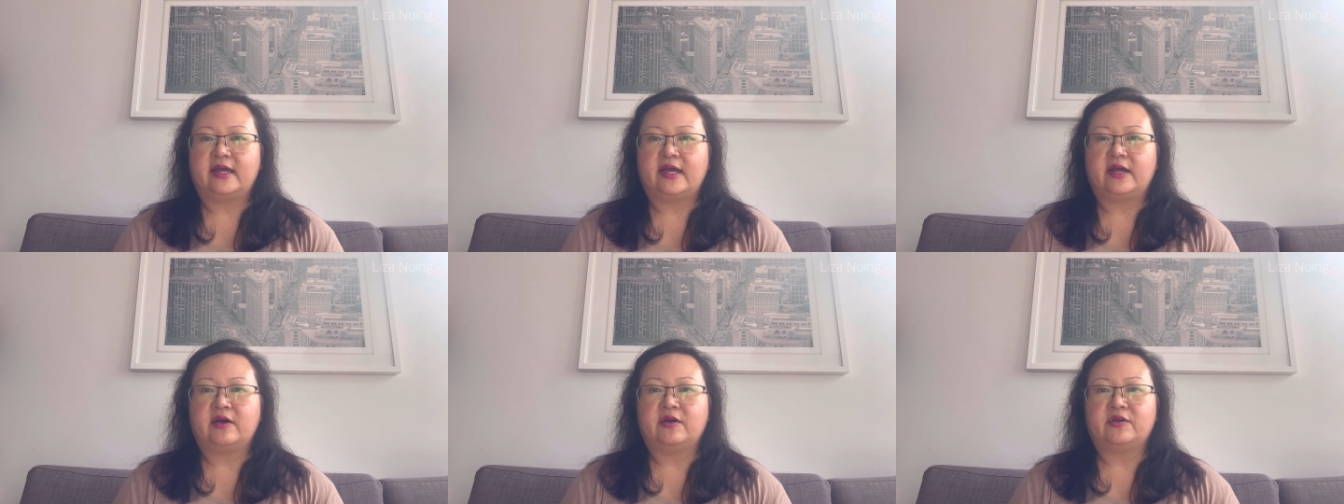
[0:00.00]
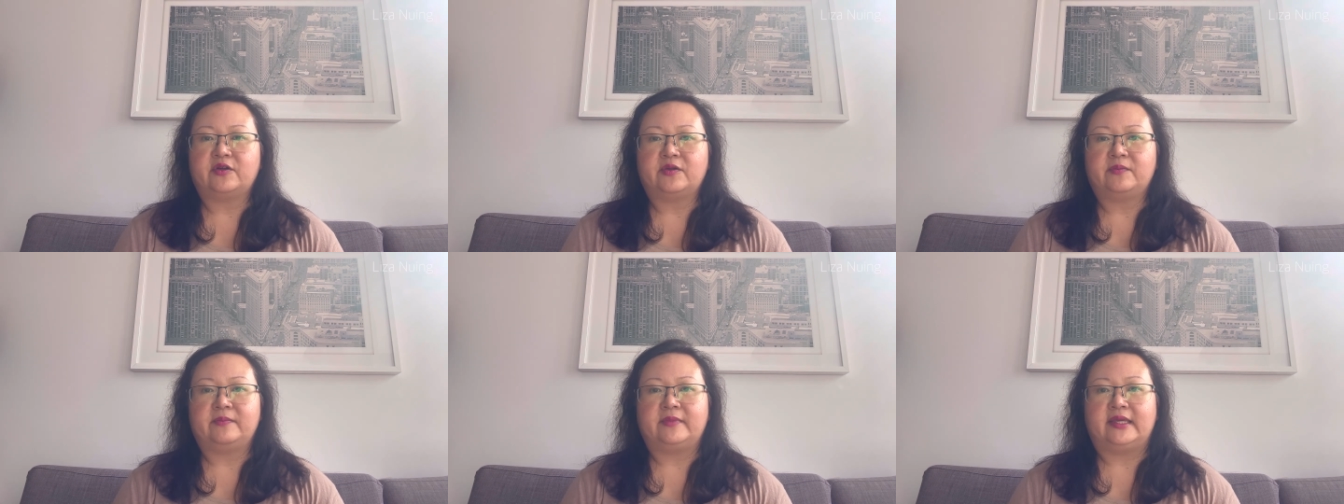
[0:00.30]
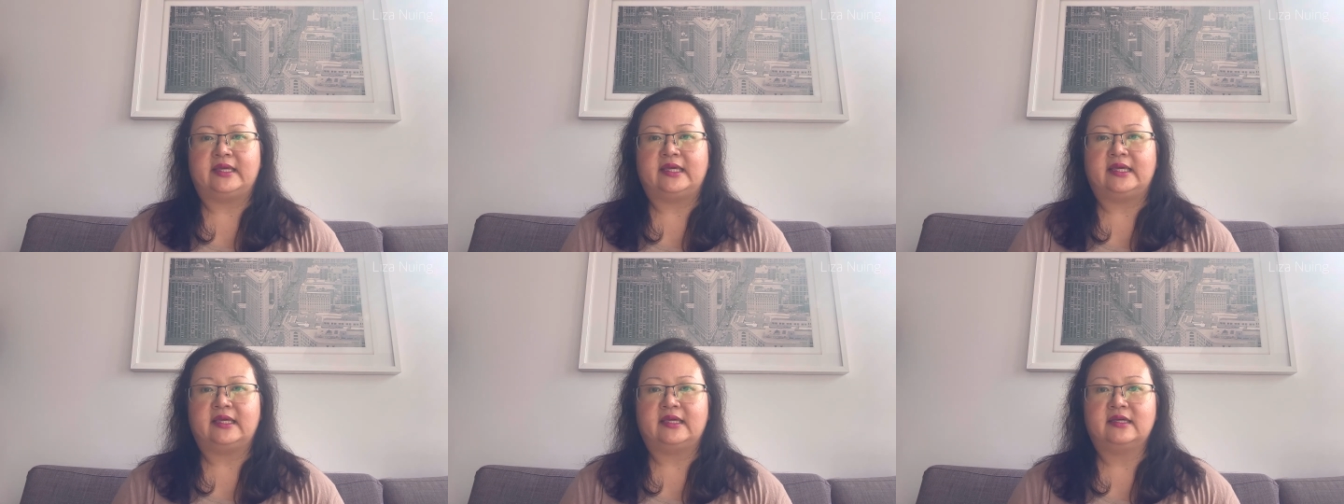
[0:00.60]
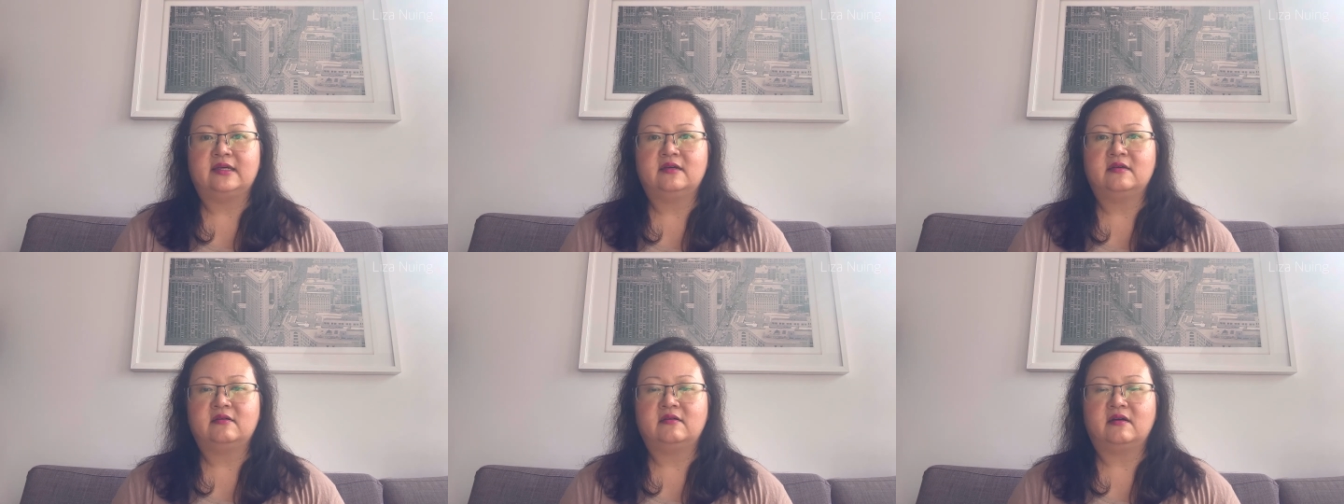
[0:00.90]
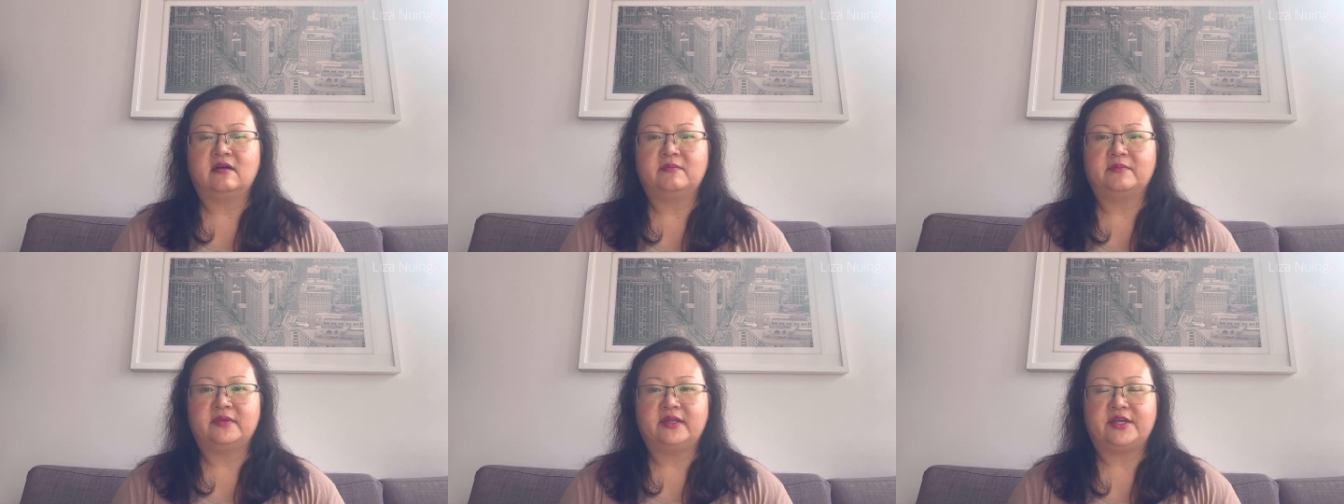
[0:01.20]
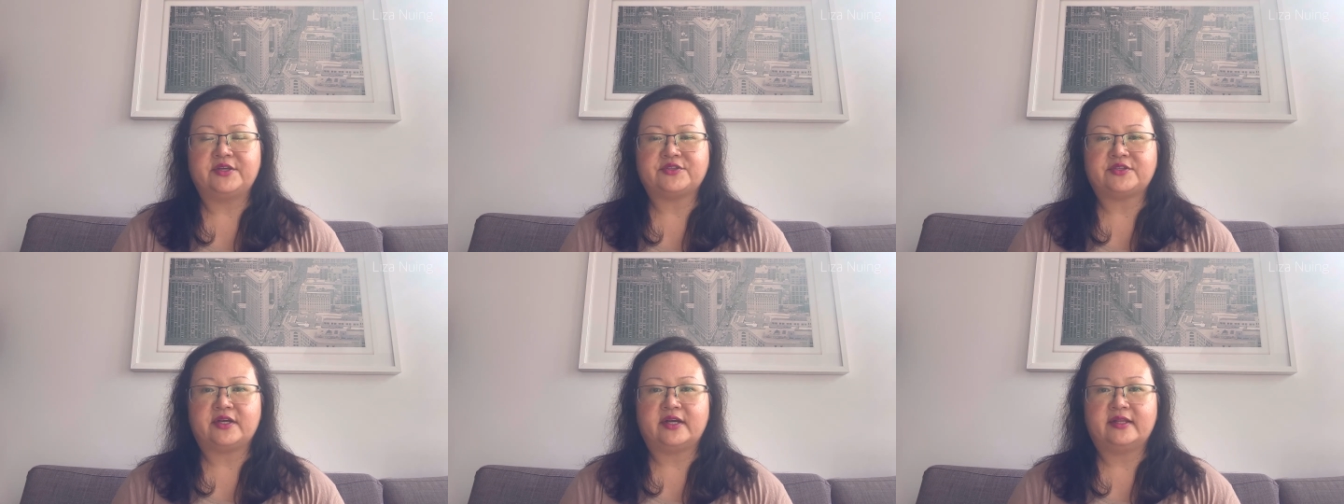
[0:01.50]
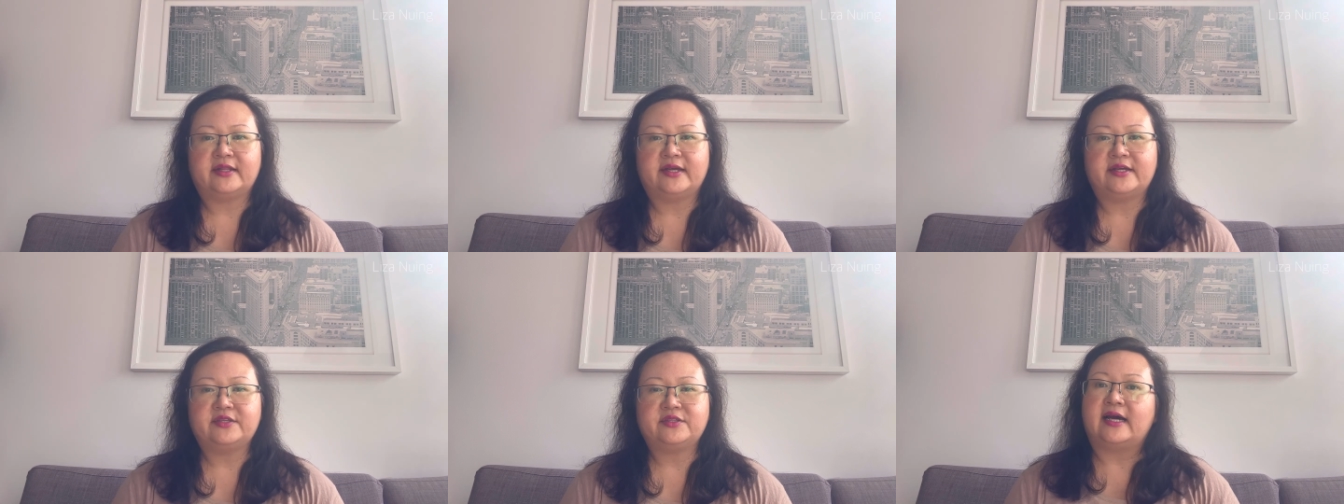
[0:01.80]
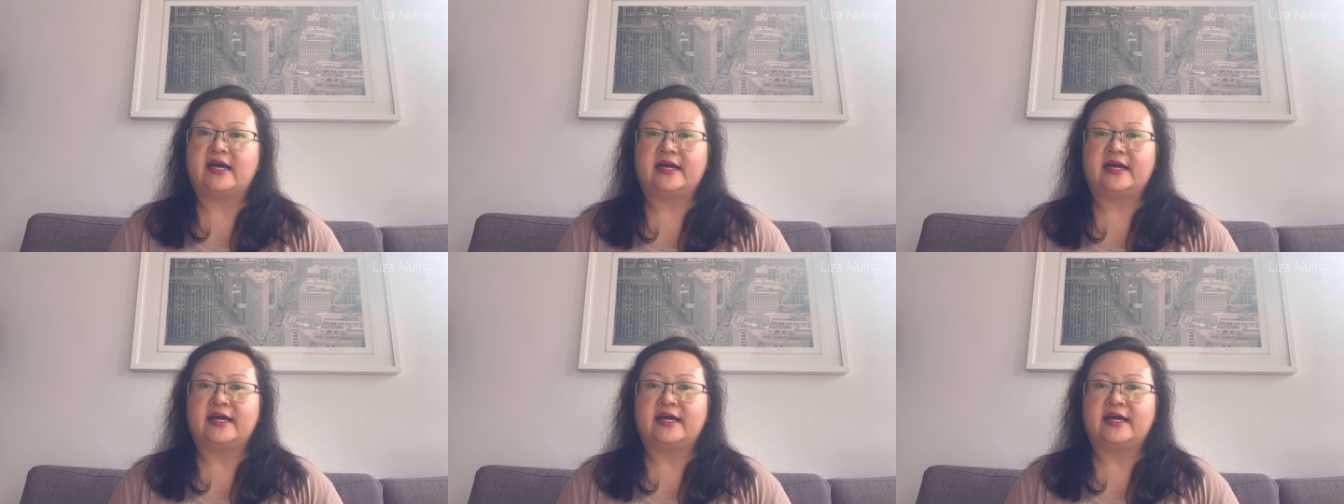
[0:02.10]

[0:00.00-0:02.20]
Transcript: economy on Malaysia Airlines.